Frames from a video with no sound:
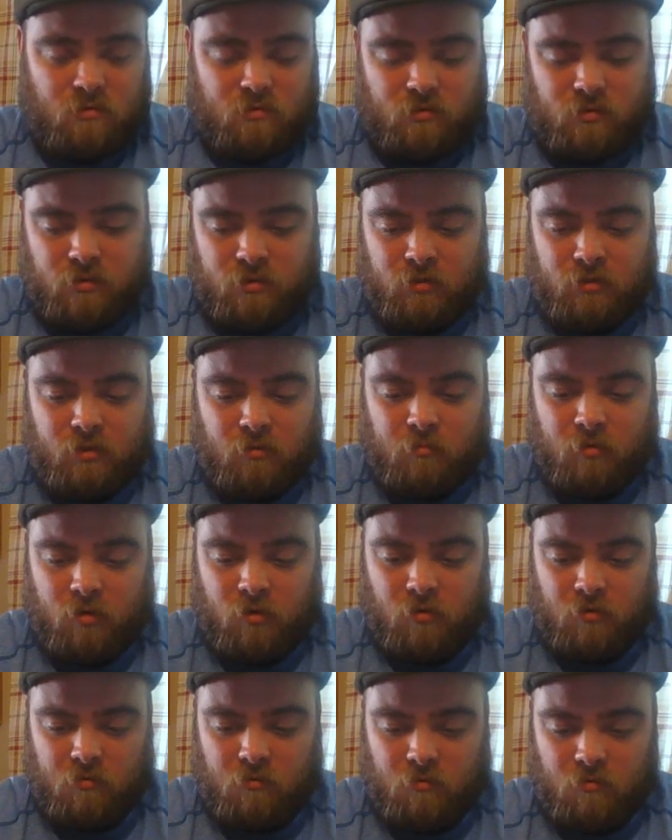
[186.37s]
since I'm the
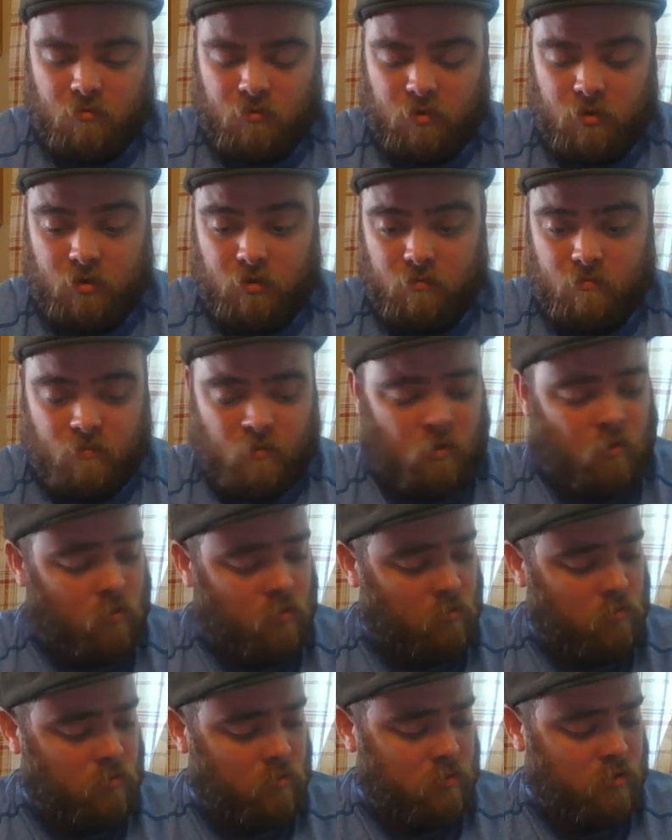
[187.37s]
only
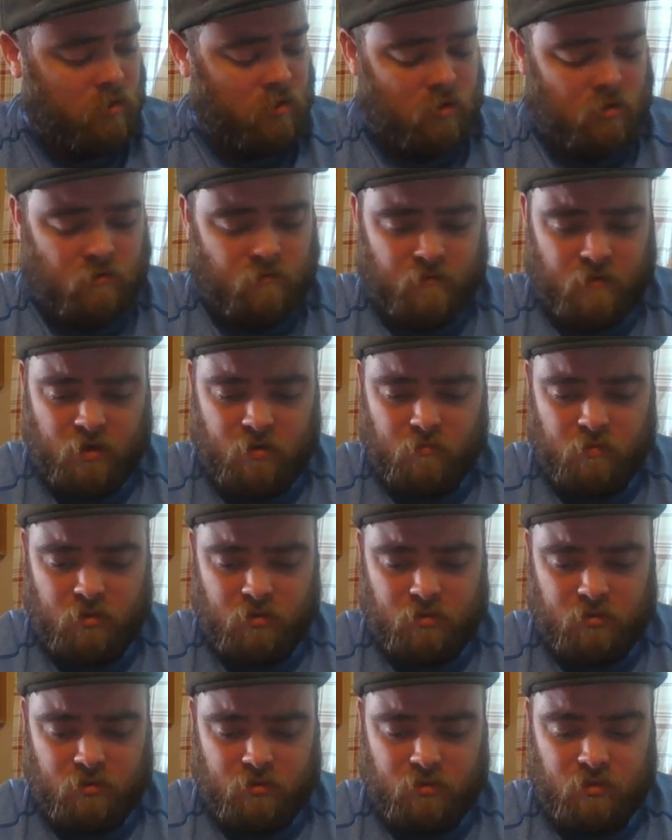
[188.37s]
one in the
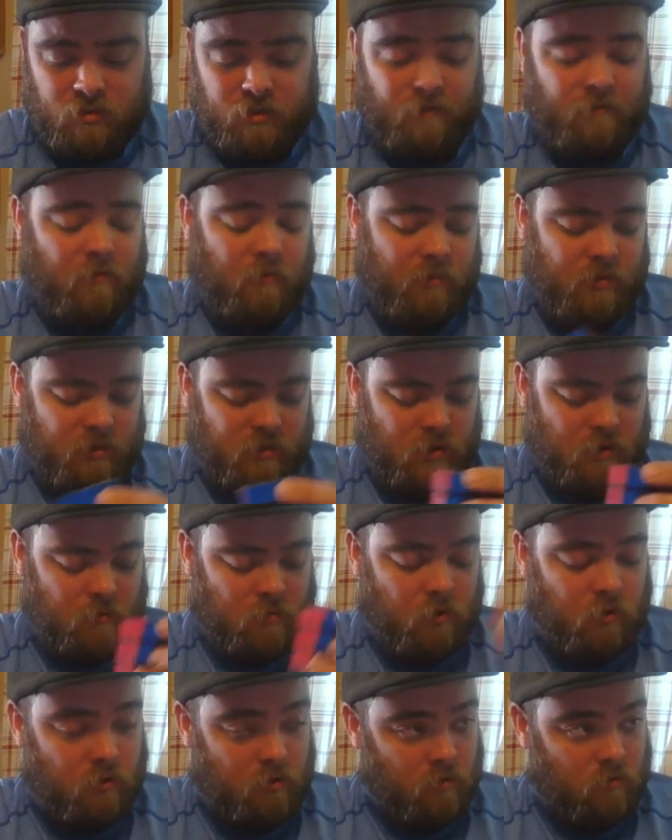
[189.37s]
family except for my
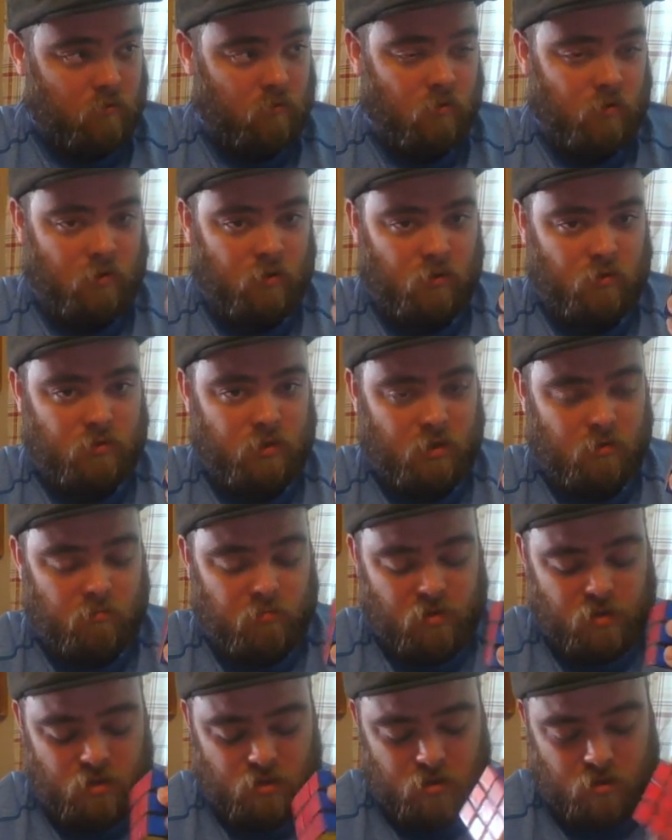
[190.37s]
stepbrother that really knows how
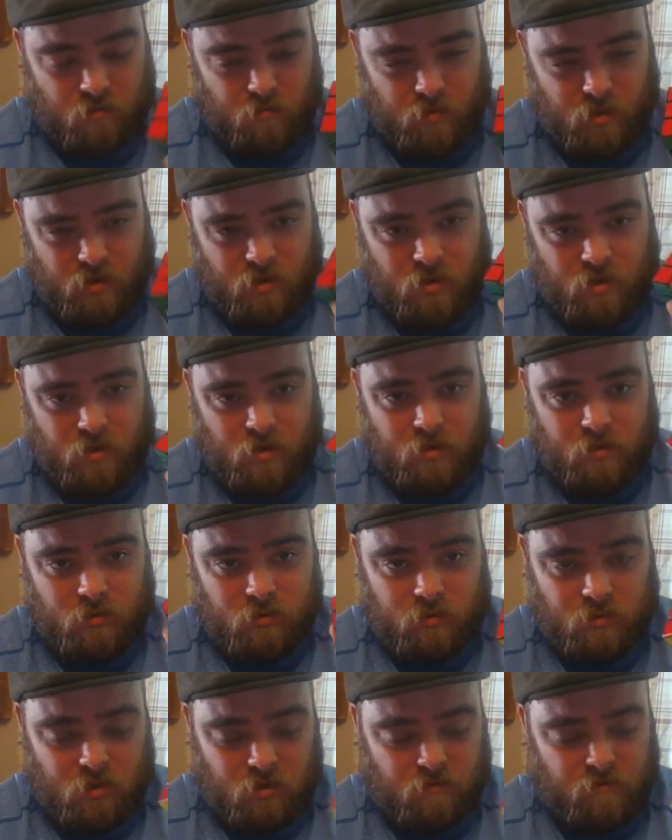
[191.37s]
to
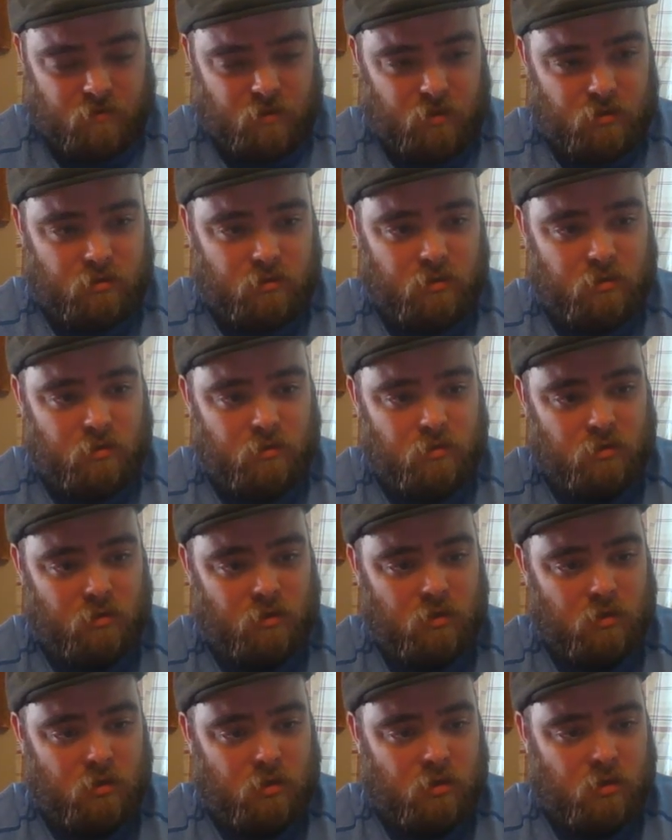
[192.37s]
solve these,
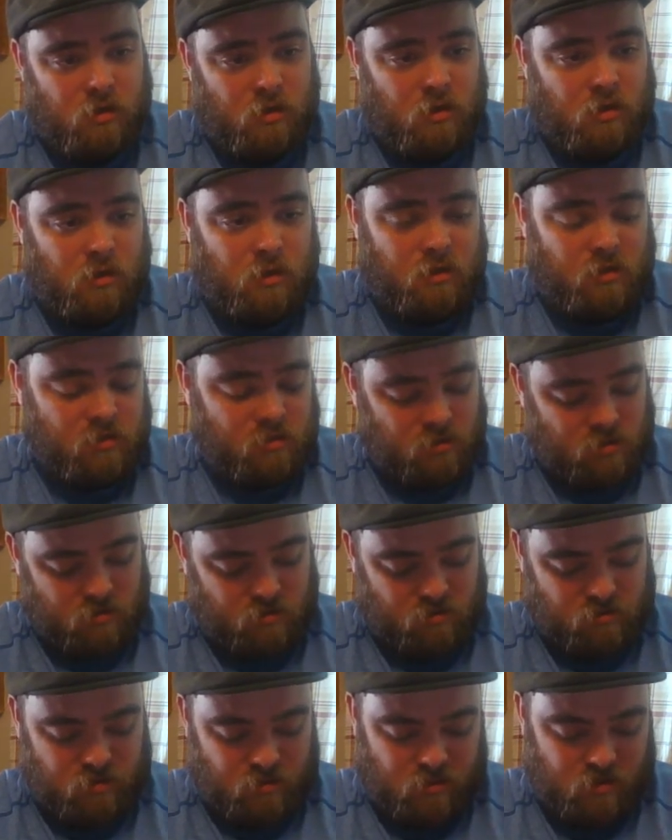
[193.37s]
they just
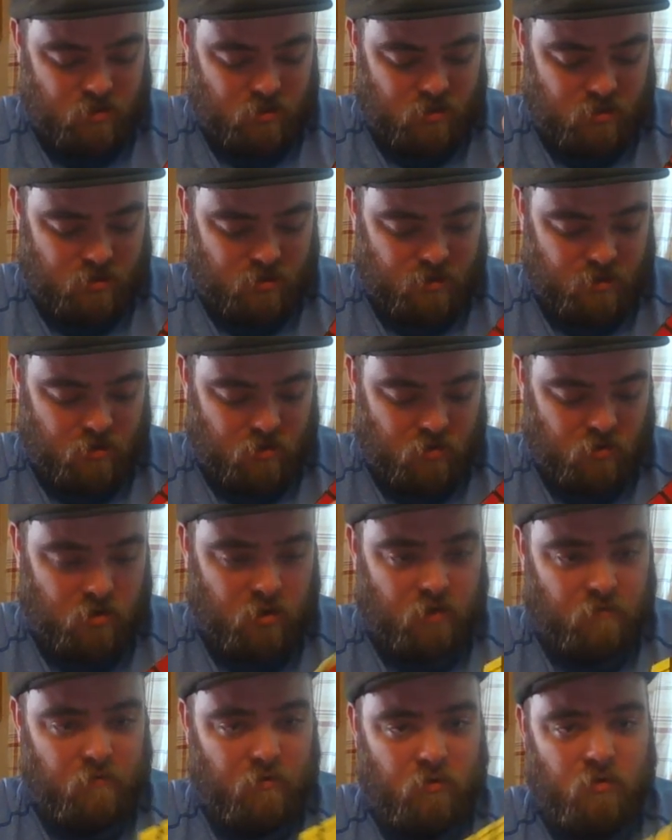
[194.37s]
said, "Hey, here,
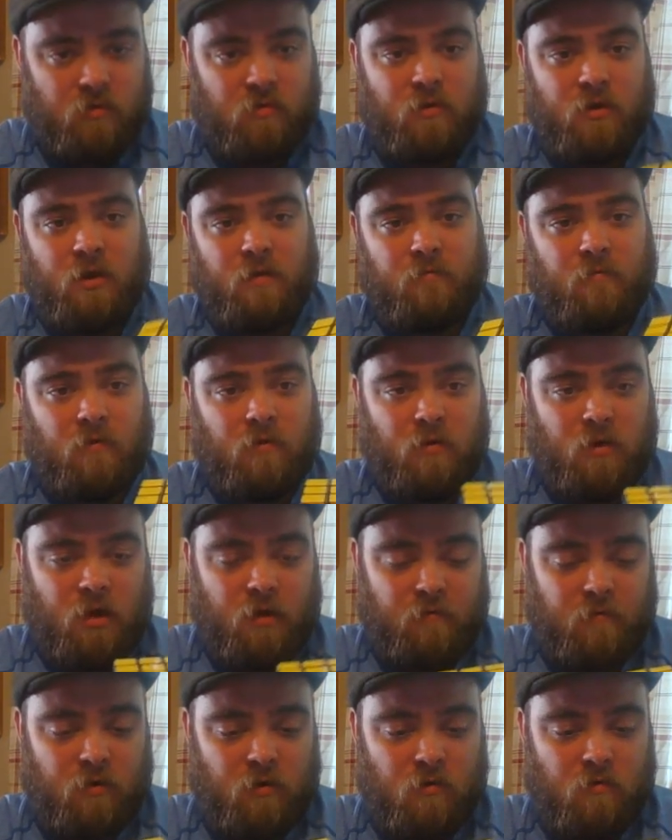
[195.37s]

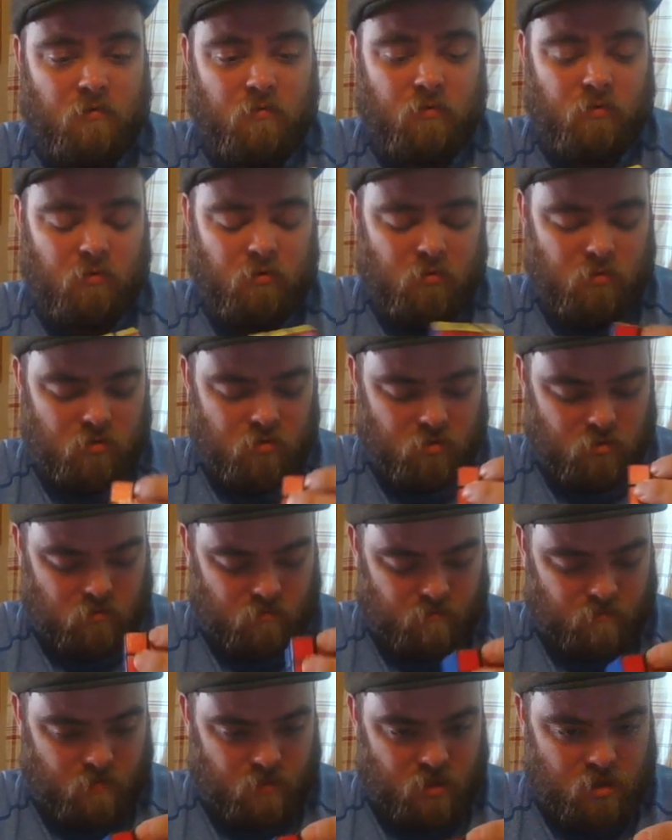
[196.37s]
have a go,
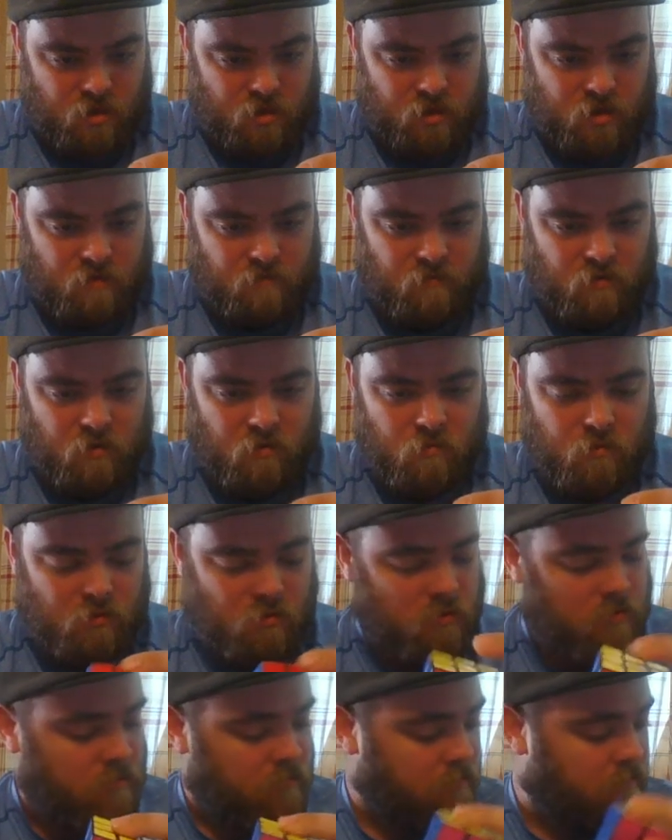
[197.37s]
have a go with
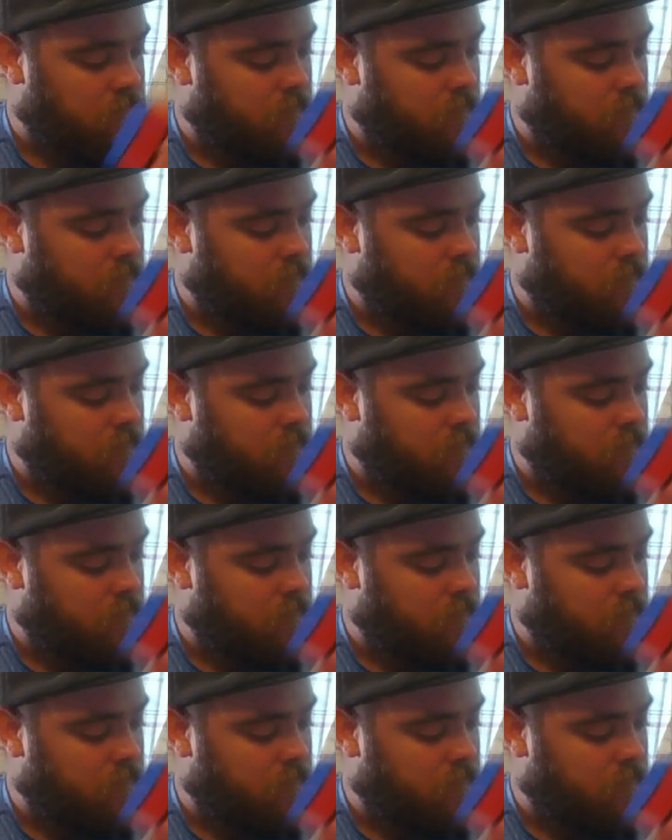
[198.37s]
it."